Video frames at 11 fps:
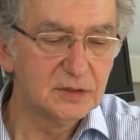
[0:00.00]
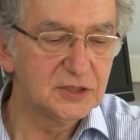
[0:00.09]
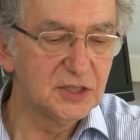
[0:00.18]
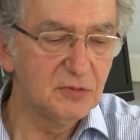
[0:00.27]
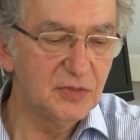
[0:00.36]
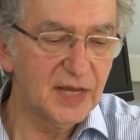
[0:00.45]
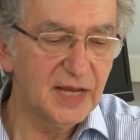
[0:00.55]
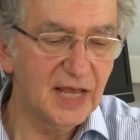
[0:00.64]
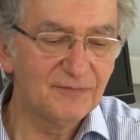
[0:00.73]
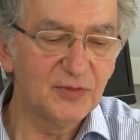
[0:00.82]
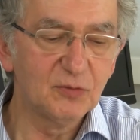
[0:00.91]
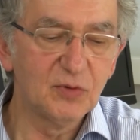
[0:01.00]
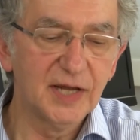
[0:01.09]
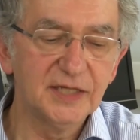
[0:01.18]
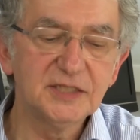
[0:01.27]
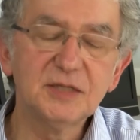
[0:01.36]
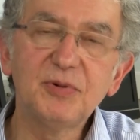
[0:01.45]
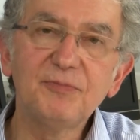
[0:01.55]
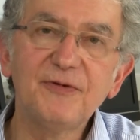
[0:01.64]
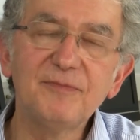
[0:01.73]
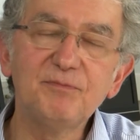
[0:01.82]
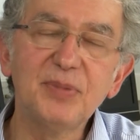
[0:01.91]
do they have the right to
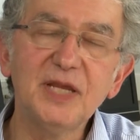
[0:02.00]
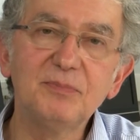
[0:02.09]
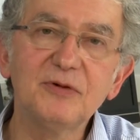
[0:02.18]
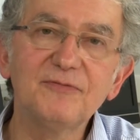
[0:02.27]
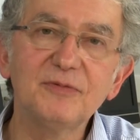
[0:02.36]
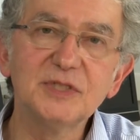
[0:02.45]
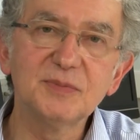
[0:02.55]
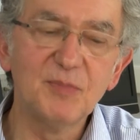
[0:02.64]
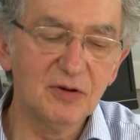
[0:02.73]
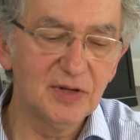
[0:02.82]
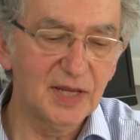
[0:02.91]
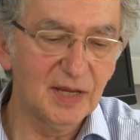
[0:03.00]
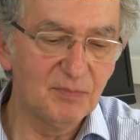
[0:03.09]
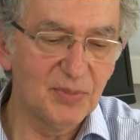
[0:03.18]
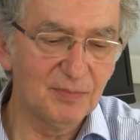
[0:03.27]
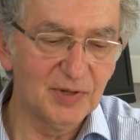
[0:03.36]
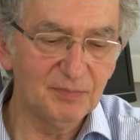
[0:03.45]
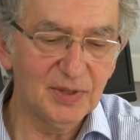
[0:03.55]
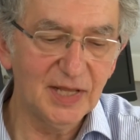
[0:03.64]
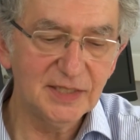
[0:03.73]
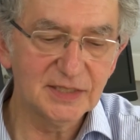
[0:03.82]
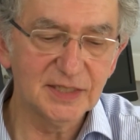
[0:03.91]
prevent people from smoking in public
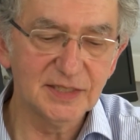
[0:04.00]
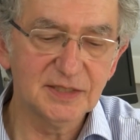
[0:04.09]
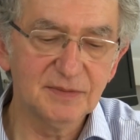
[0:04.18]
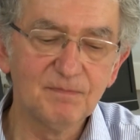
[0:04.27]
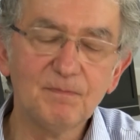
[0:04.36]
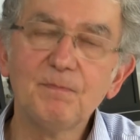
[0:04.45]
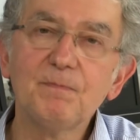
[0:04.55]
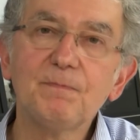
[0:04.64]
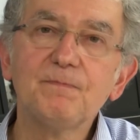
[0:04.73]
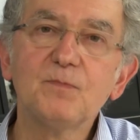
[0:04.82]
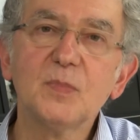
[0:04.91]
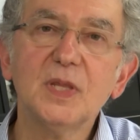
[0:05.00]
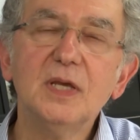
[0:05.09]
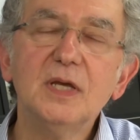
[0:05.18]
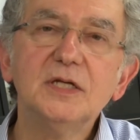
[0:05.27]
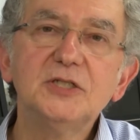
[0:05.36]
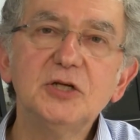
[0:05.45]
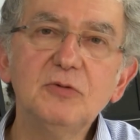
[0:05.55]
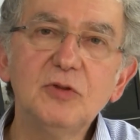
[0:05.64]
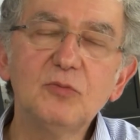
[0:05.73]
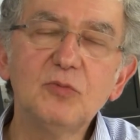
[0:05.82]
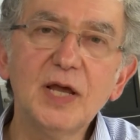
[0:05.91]
places? Do
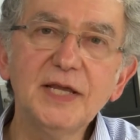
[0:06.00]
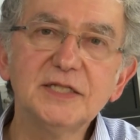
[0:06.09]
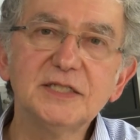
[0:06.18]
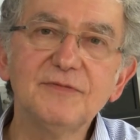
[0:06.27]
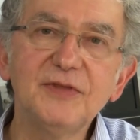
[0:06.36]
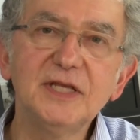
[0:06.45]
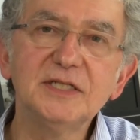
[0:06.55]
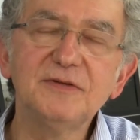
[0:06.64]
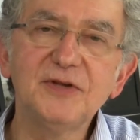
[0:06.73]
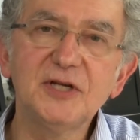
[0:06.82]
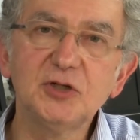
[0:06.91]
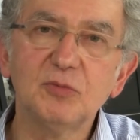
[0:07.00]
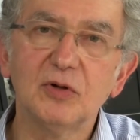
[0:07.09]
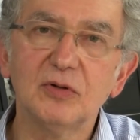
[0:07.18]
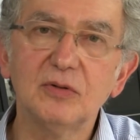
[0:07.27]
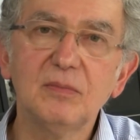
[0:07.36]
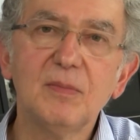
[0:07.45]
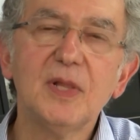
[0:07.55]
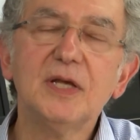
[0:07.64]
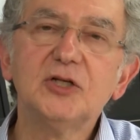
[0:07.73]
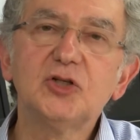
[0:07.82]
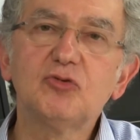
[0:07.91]
the rights of the individual
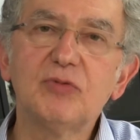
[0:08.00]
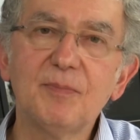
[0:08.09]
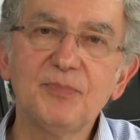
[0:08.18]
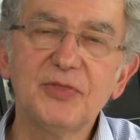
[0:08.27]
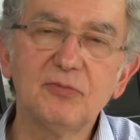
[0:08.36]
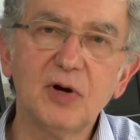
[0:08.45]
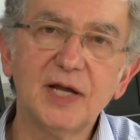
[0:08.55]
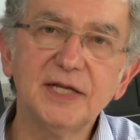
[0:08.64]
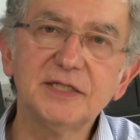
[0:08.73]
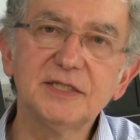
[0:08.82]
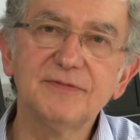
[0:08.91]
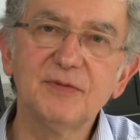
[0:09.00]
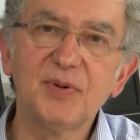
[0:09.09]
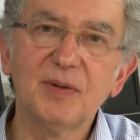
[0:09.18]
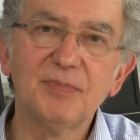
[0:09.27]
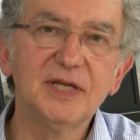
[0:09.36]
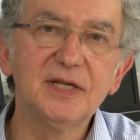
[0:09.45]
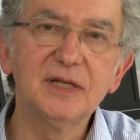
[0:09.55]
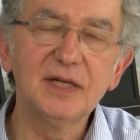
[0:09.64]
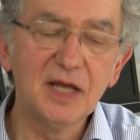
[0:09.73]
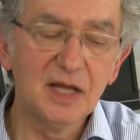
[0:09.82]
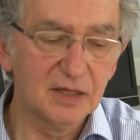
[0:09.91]
trump the rights of the public at
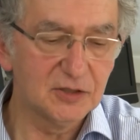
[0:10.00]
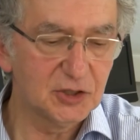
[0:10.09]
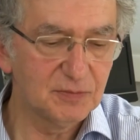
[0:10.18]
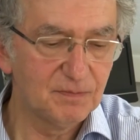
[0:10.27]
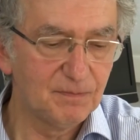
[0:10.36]
large?